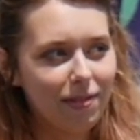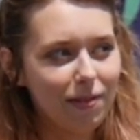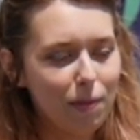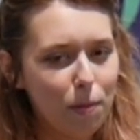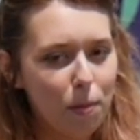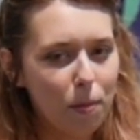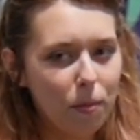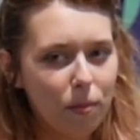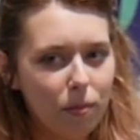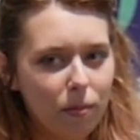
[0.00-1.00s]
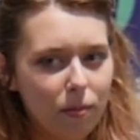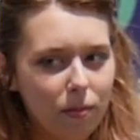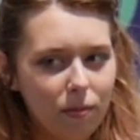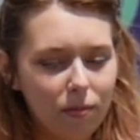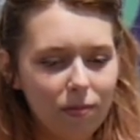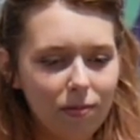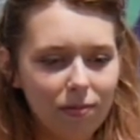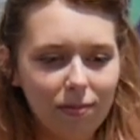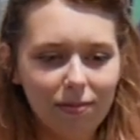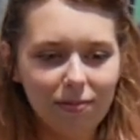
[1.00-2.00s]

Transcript: [no speech]